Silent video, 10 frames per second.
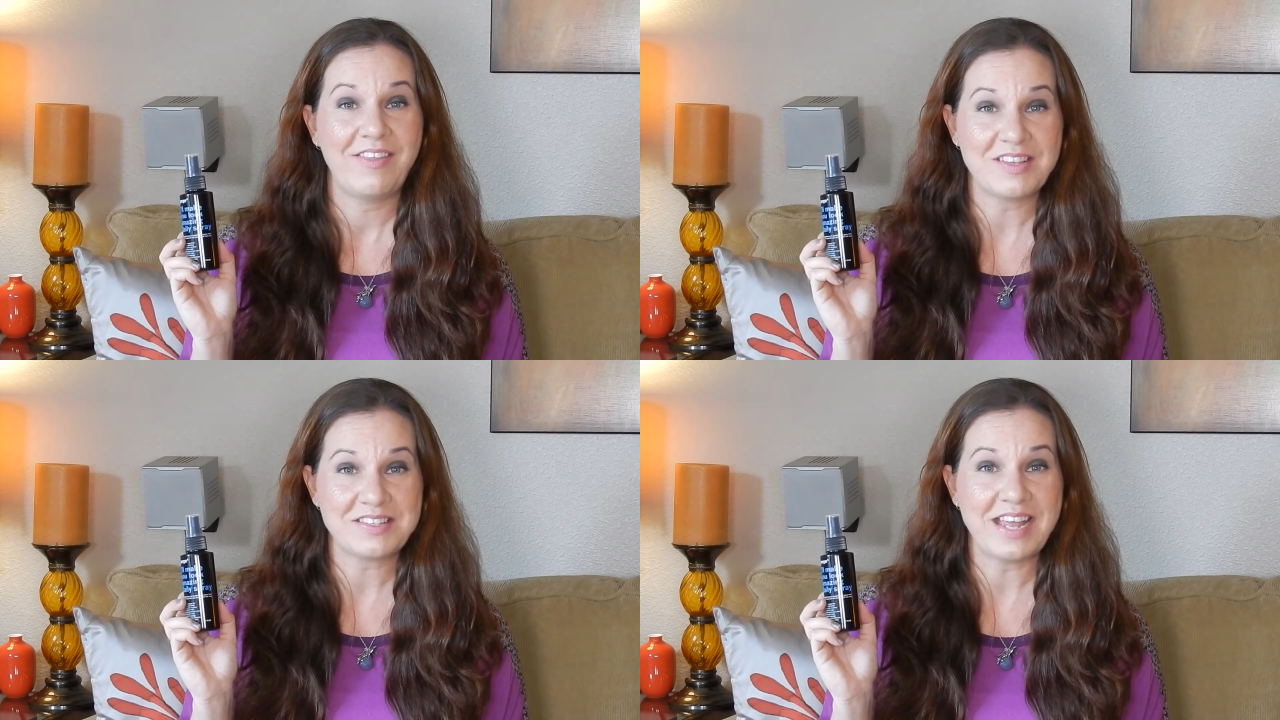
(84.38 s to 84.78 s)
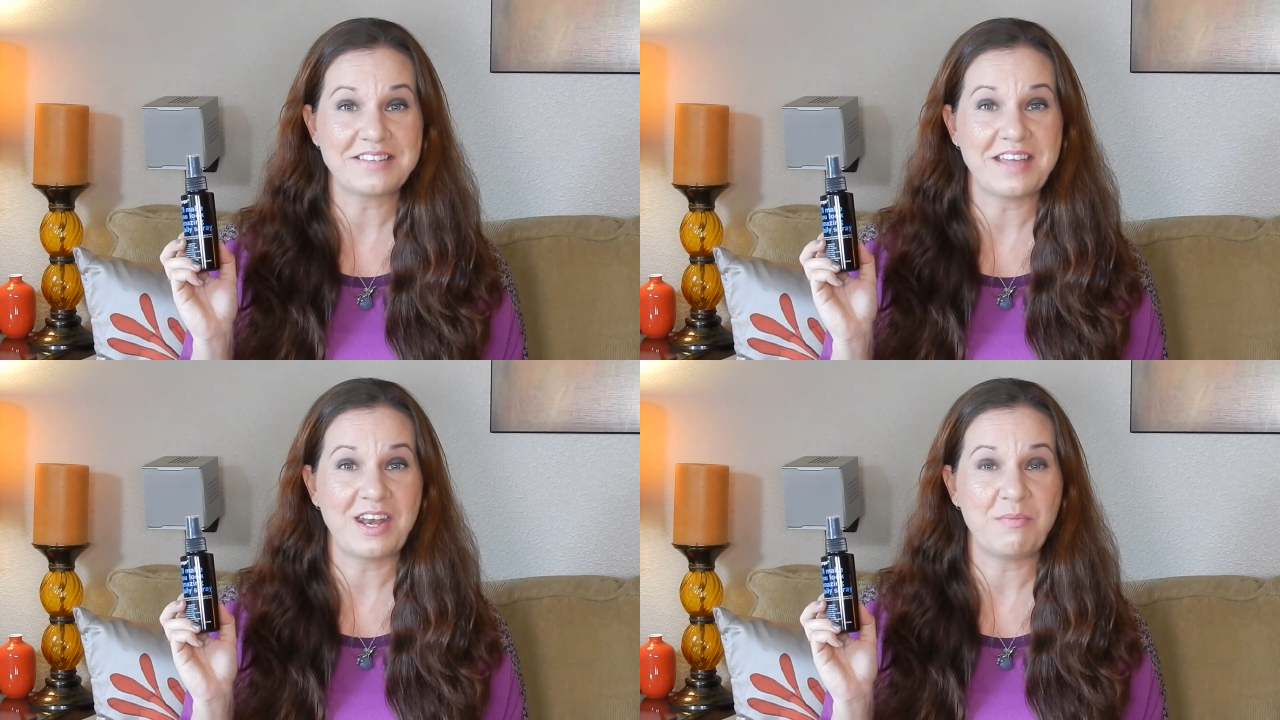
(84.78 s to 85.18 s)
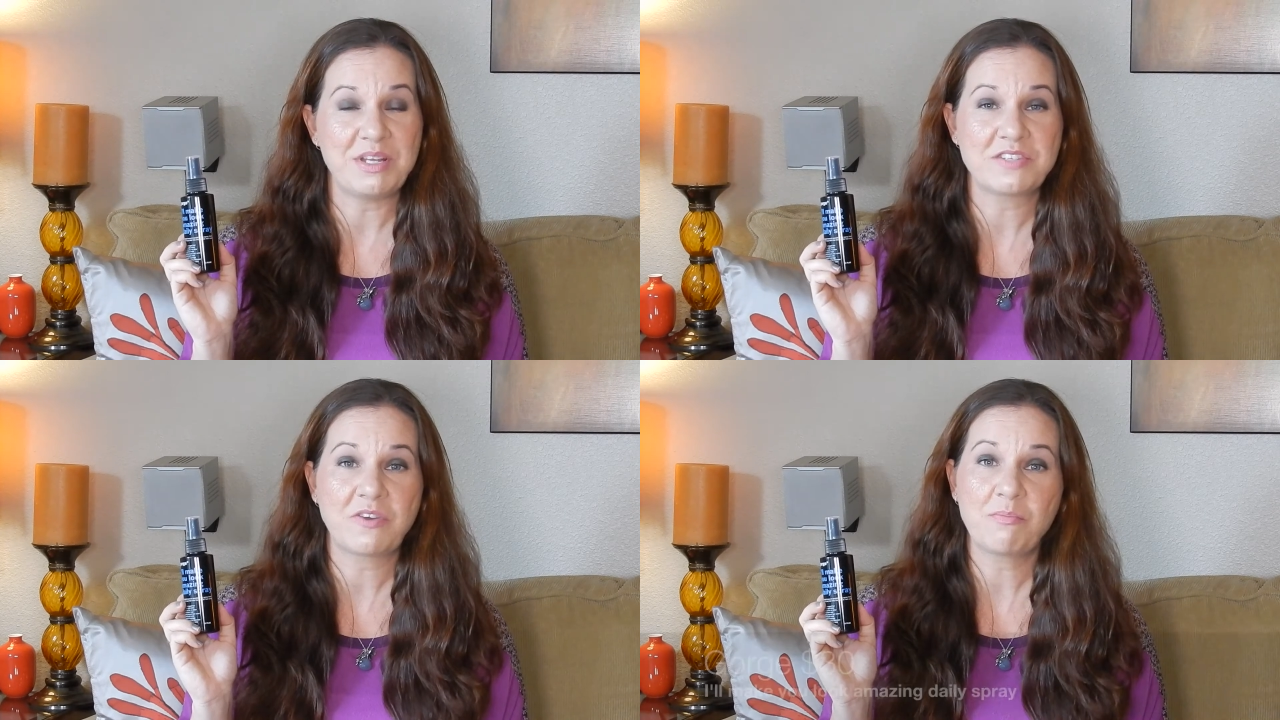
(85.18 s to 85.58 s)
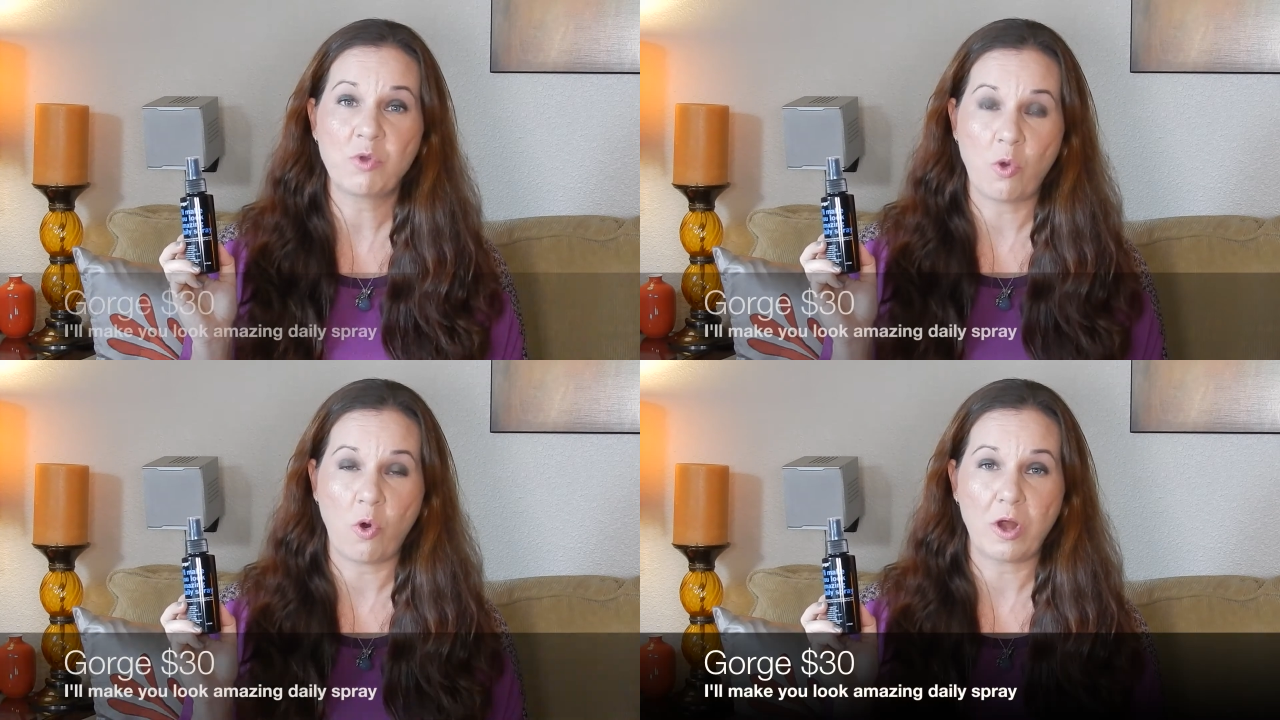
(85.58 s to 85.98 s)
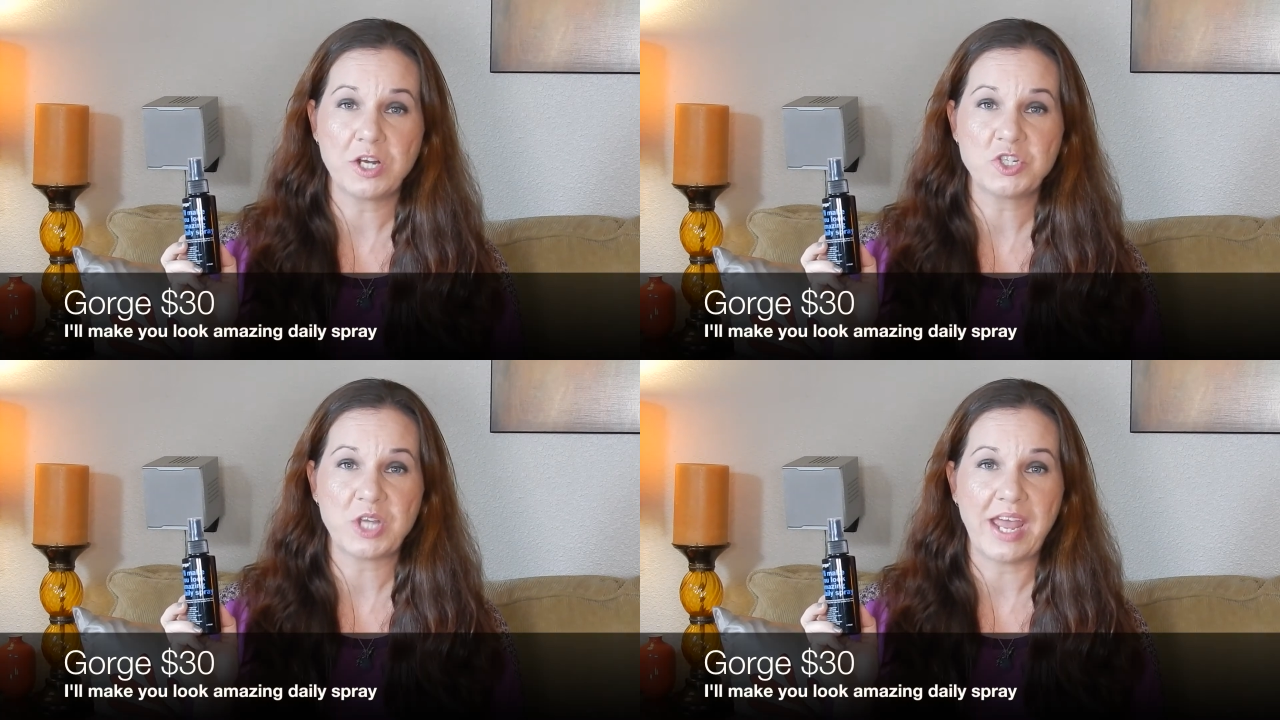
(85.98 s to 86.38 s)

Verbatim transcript: This next item is from Gorge,